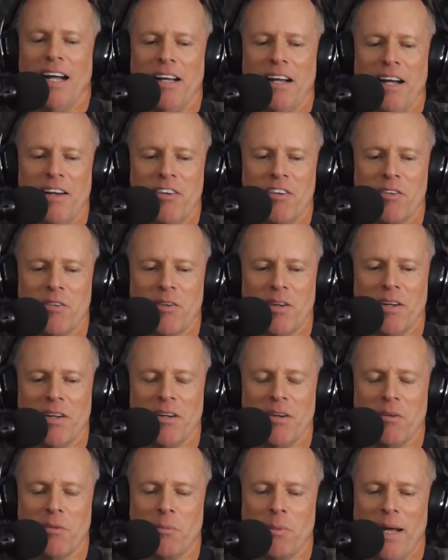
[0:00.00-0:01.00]
I just
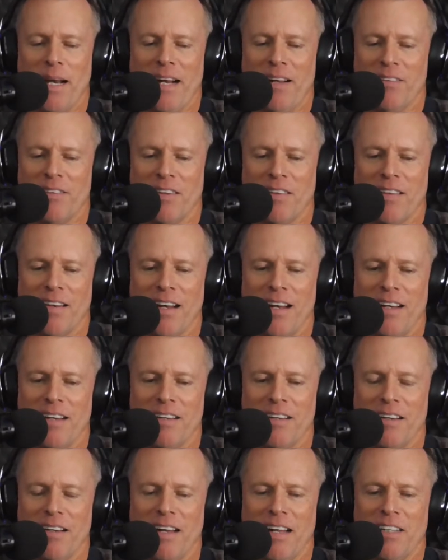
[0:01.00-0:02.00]
uh, went out the other
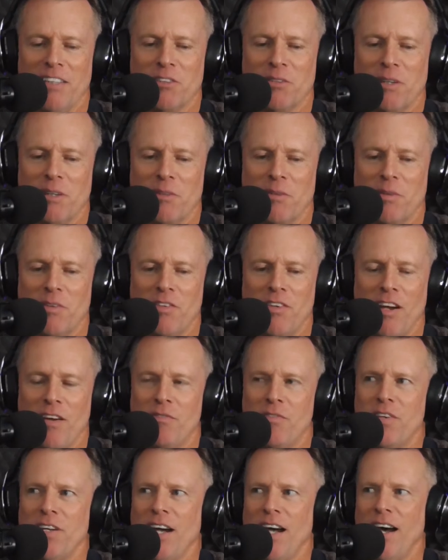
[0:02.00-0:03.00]
night and had drinks with
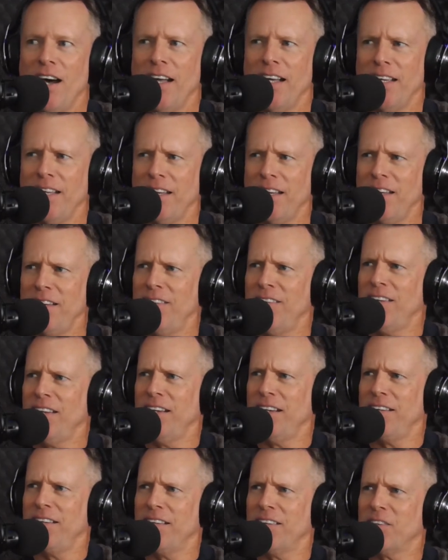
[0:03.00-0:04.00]
Jeff Dye, and he
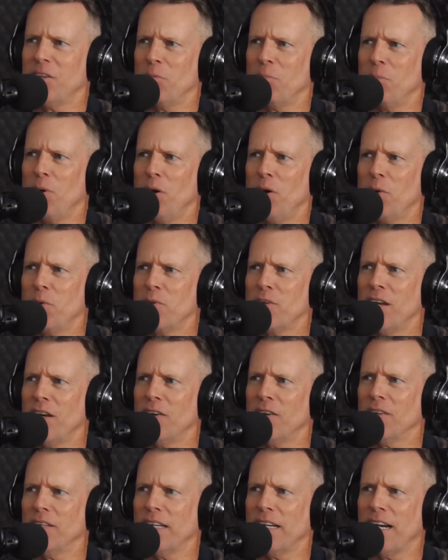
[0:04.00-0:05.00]
said he did some
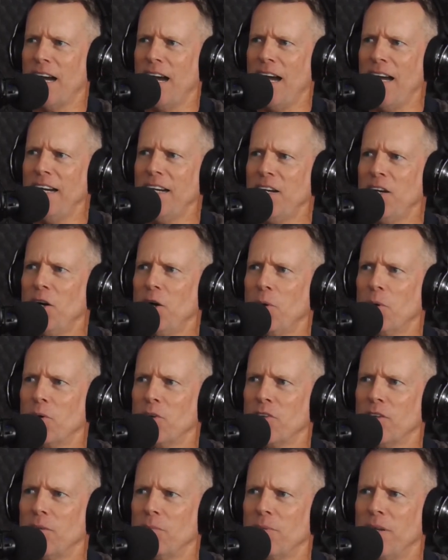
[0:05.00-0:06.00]
hotel in like Idaho
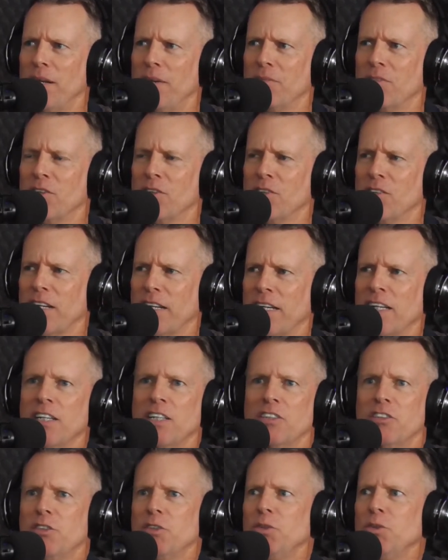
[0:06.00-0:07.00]
or something. It was like
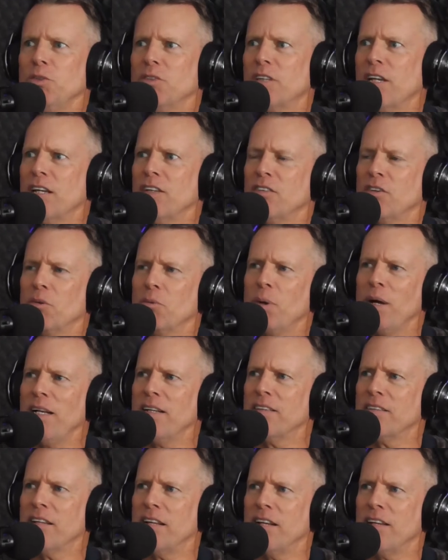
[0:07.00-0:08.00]
Tuesdays and
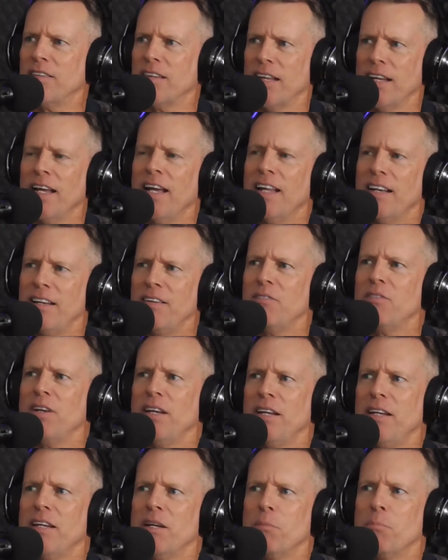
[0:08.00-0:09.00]
Wednesdays, and he
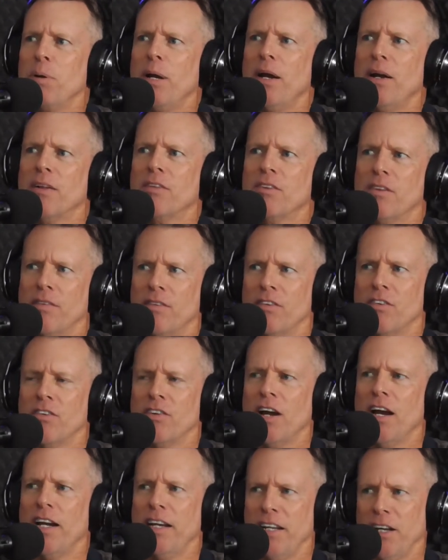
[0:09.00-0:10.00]
he compared it to the
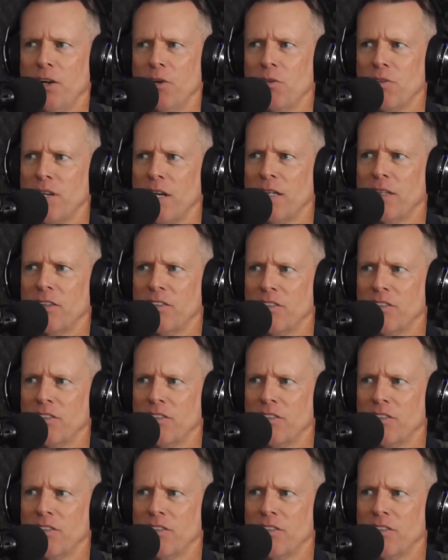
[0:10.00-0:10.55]
Shining Hotel.